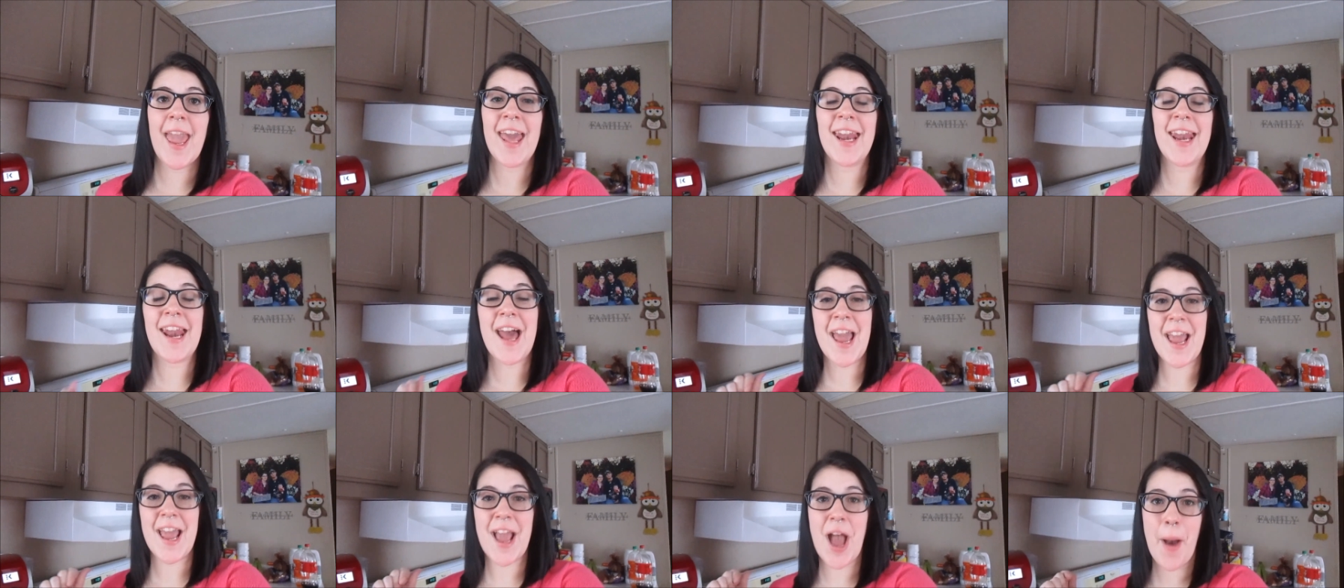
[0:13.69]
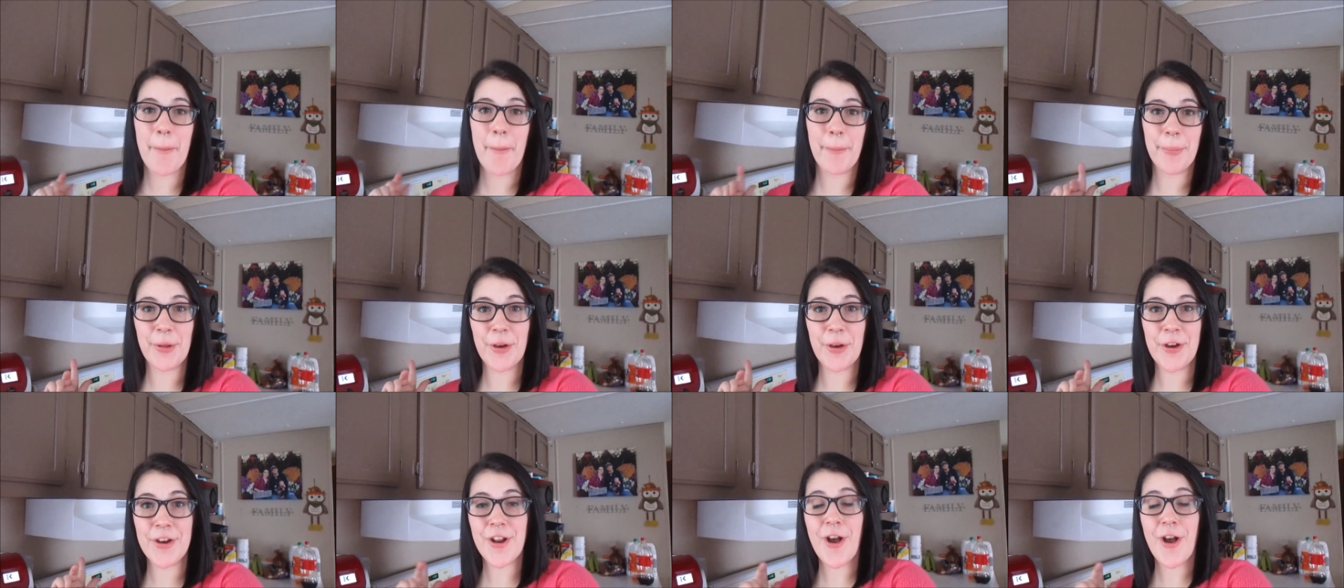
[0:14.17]
and I
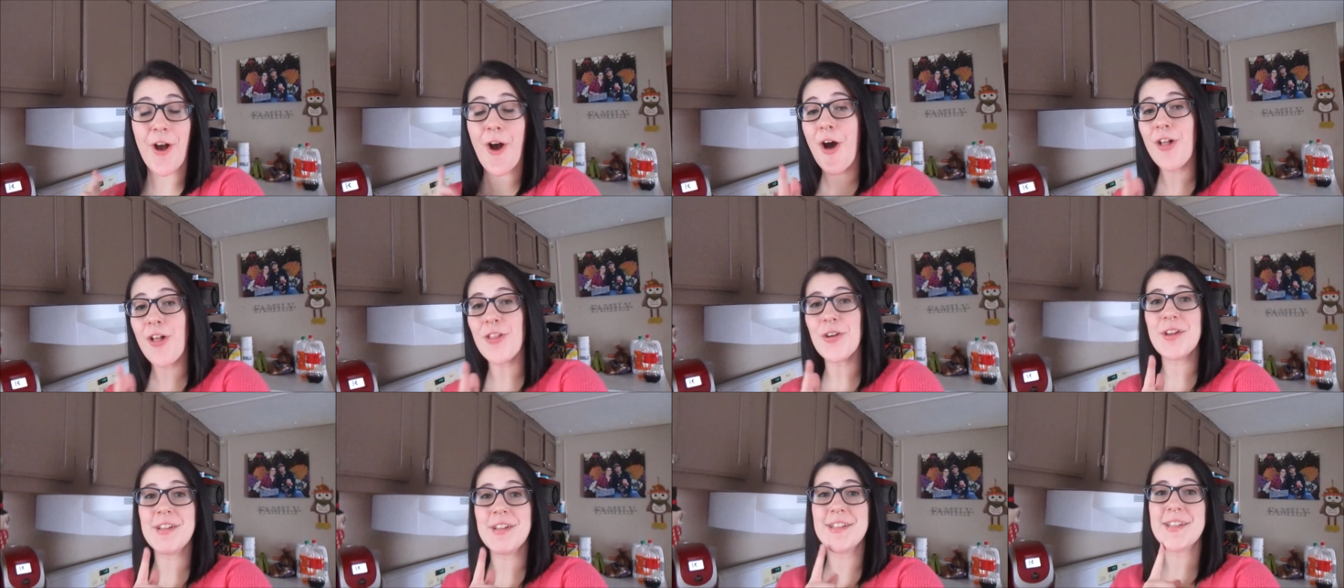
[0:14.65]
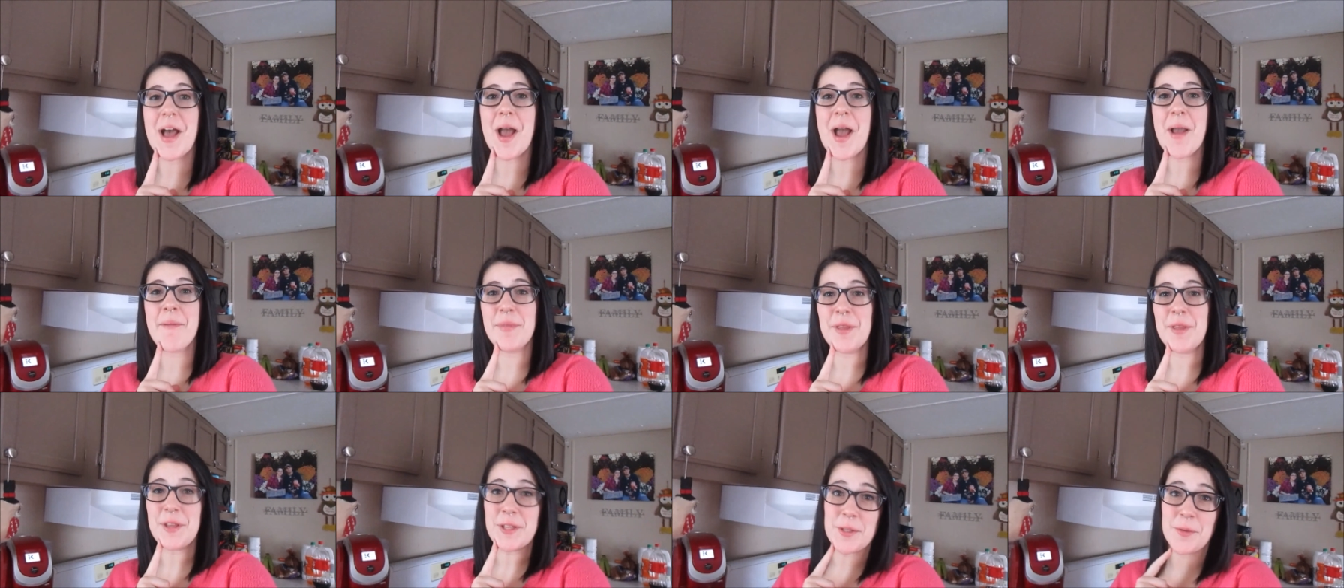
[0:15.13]
upload all on
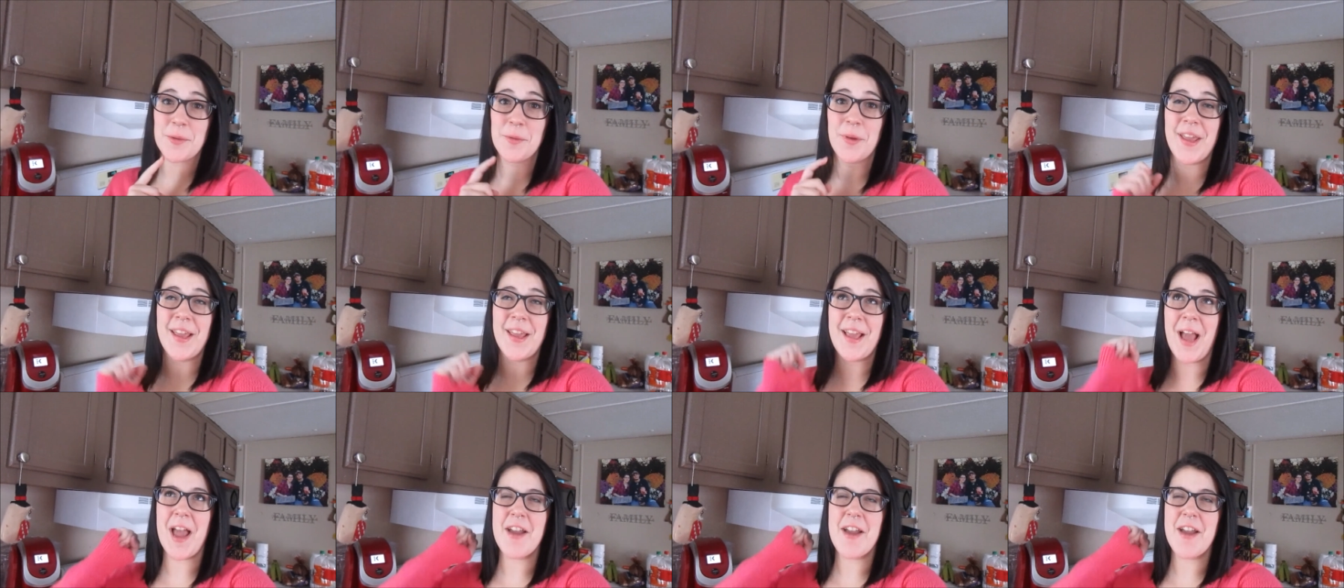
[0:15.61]
time this week.